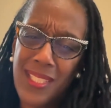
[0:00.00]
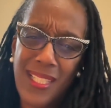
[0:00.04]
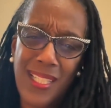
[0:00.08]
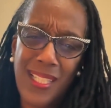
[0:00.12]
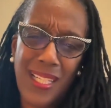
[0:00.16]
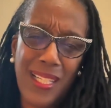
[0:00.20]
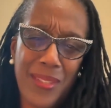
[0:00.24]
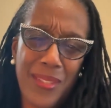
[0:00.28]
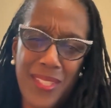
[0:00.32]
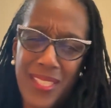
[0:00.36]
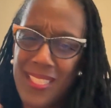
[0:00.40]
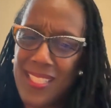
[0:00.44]

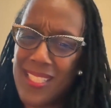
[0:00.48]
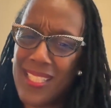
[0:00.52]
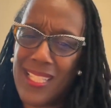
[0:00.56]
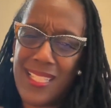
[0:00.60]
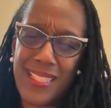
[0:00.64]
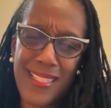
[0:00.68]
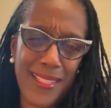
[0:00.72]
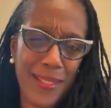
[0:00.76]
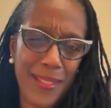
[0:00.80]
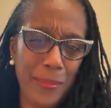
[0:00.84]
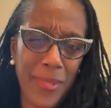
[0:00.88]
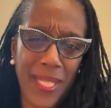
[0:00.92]
I'm going to
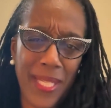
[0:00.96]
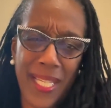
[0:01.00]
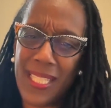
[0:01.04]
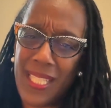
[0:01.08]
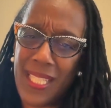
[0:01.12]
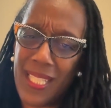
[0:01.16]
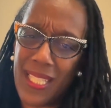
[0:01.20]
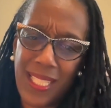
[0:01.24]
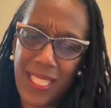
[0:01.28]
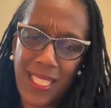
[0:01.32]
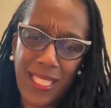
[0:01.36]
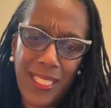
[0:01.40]
send
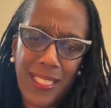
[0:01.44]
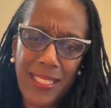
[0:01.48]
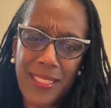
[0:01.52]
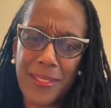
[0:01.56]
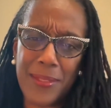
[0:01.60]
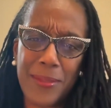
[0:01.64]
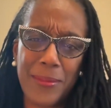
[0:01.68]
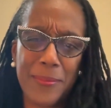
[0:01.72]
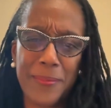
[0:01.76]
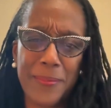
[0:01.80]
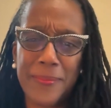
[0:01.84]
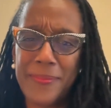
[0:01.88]
somebody.
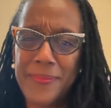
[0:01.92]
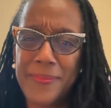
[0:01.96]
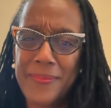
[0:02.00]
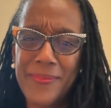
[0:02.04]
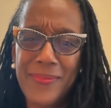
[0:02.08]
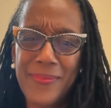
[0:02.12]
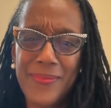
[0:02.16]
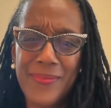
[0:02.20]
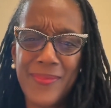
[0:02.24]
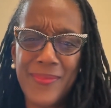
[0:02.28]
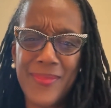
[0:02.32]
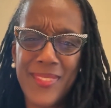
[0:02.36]

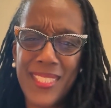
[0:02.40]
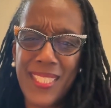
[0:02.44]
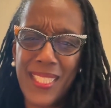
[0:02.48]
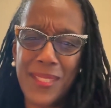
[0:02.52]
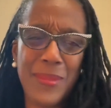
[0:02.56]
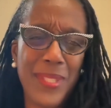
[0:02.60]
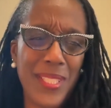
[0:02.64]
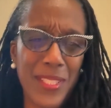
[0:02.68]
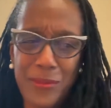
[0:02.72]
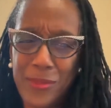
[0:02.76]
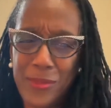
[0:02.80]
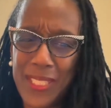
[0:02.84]
I'm
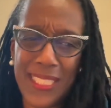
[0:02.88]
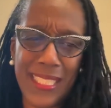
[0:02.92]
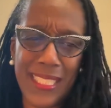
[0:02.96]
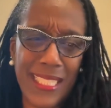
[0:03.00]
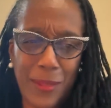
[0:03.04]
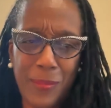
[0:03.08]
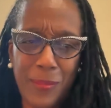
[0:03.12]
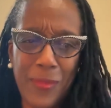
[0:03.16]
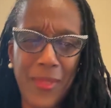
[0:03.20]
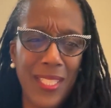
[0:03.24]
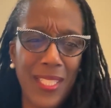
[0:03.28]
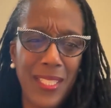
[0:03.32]
going to
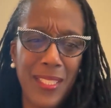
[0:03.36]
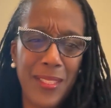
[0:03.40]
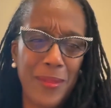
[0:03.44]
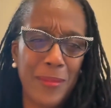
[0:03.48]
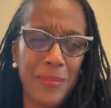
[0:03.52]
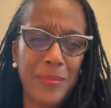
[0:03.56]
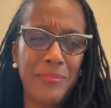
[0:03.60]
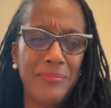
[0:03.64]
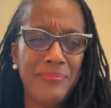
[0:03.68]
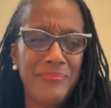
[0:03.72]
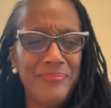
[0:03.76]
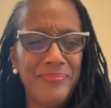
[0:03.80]
redeem
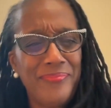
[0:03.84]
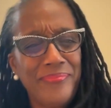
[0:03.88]
them.